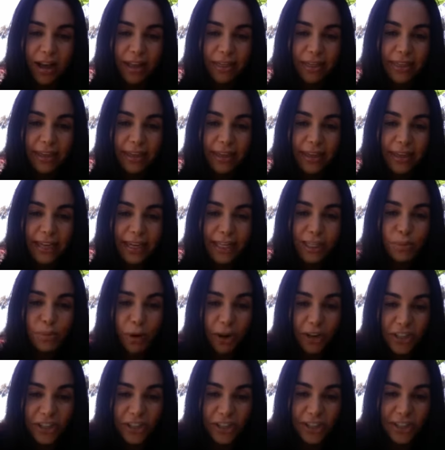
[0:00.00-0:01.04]
the
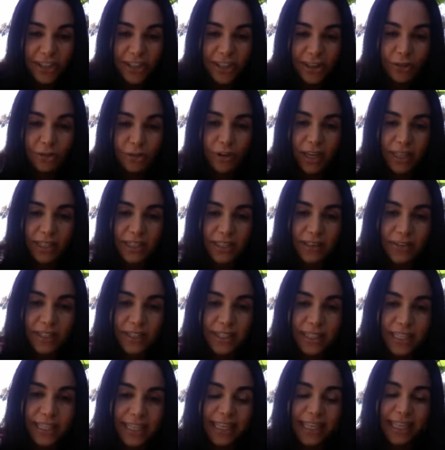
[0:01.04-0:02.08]
expression and
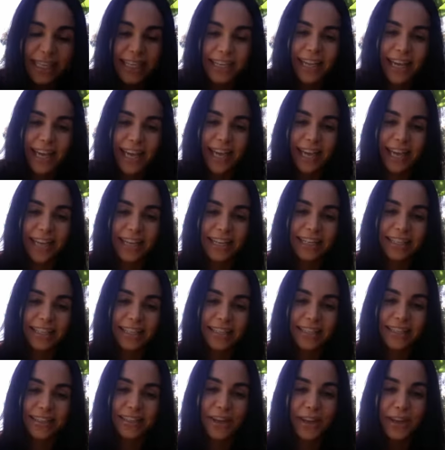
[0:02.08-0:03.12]
creativity
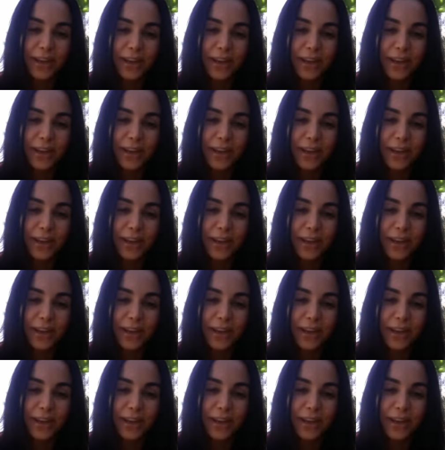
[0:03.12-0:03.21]
and